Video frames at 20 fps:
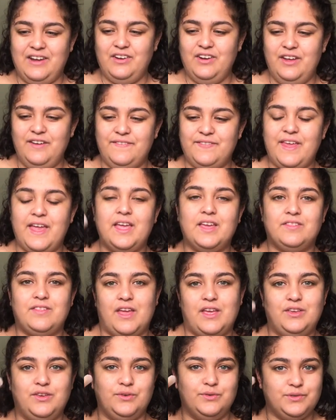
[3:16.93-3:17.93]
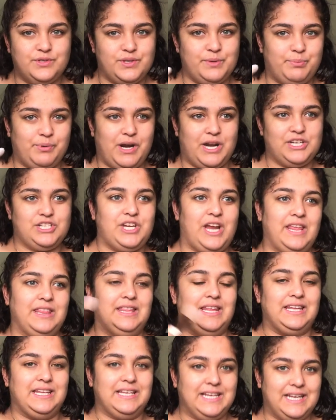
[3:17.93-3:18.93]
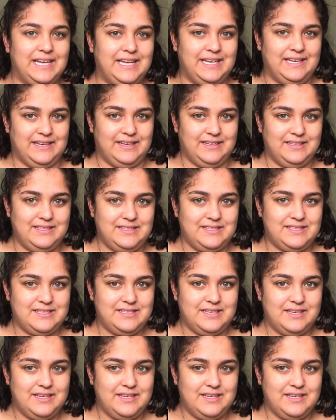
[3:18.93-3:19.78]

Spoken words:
I don't know if they use the brush and then clean it.